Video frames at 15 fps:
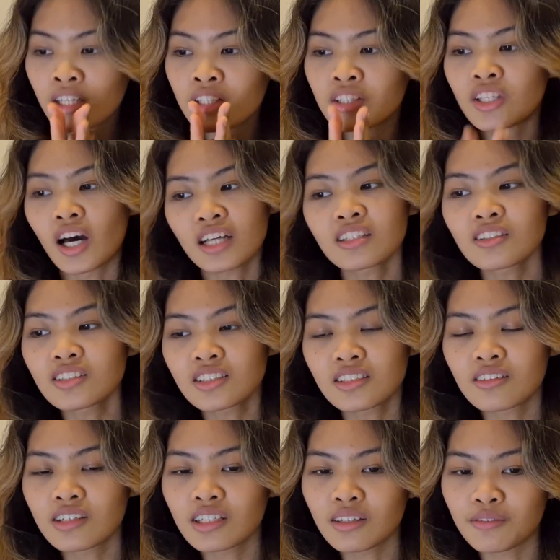not
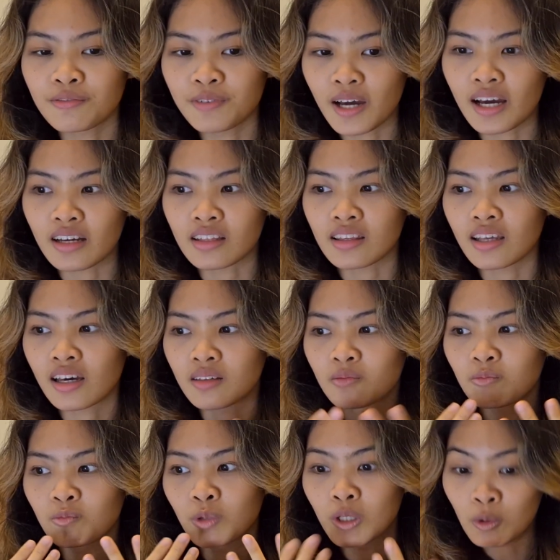considering the fact that
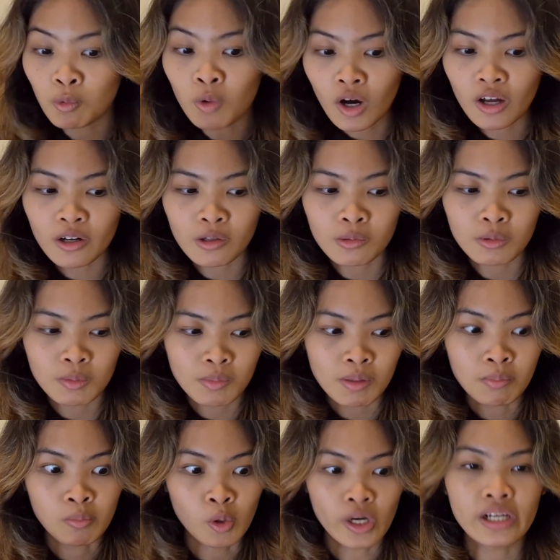when the water would be
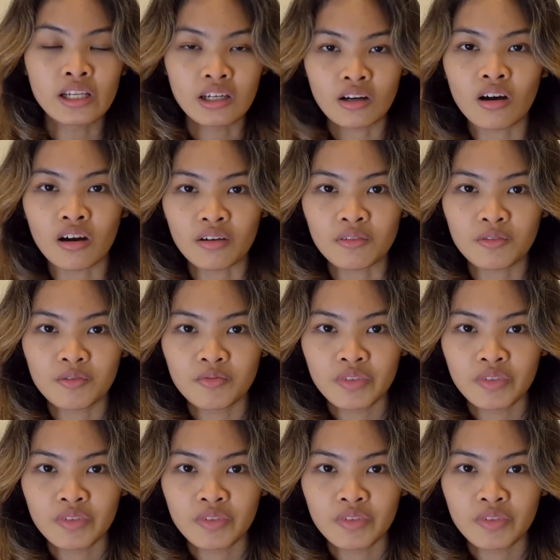boiling off,